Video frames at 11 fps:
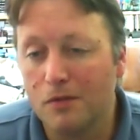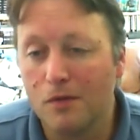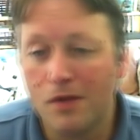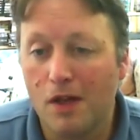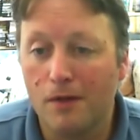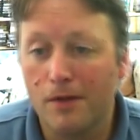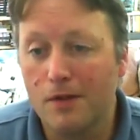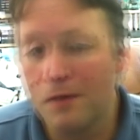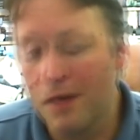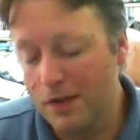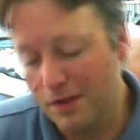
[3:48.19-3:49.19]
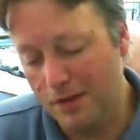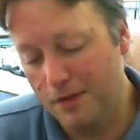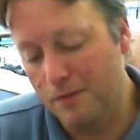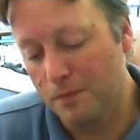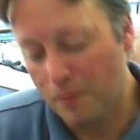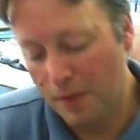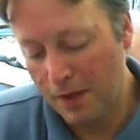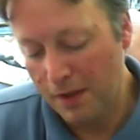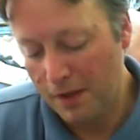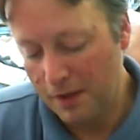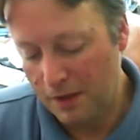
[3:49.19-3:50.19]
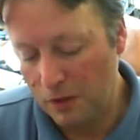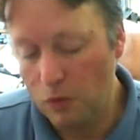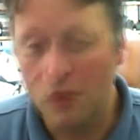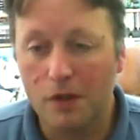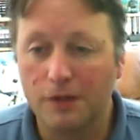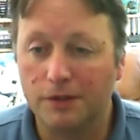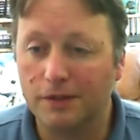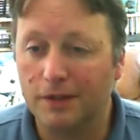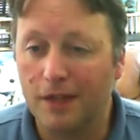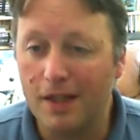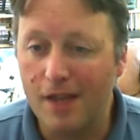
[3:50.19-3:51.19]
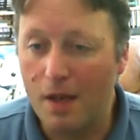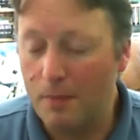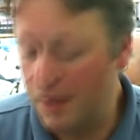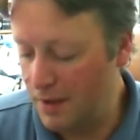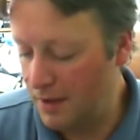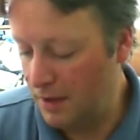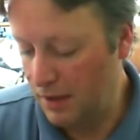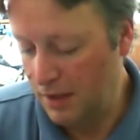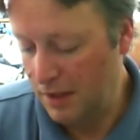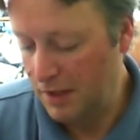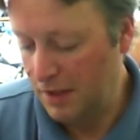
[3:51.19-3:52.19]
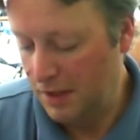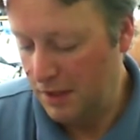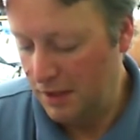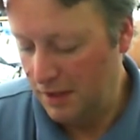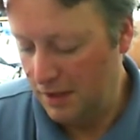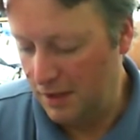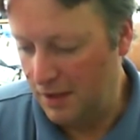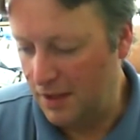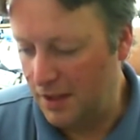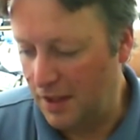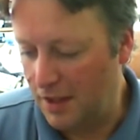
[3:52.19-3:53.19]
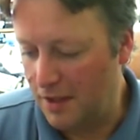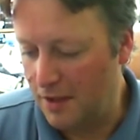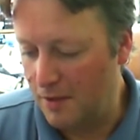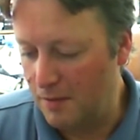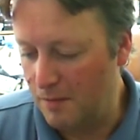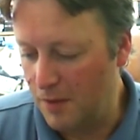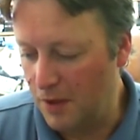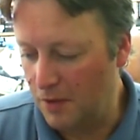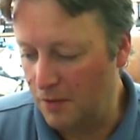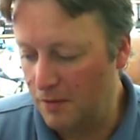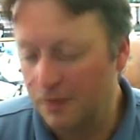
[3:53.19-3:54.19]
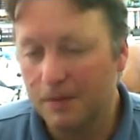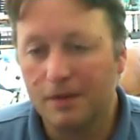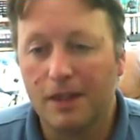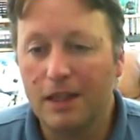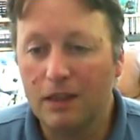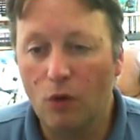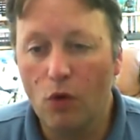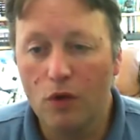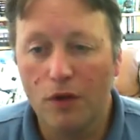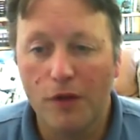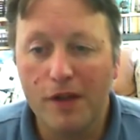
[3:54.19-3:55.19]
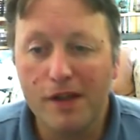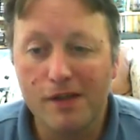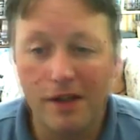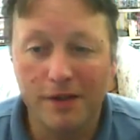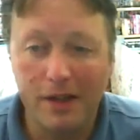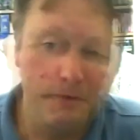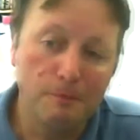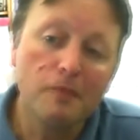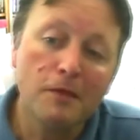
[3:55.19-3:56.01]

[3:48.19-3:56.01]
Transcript: south, east, west, and look and examine, and you know, kill orc and things like that.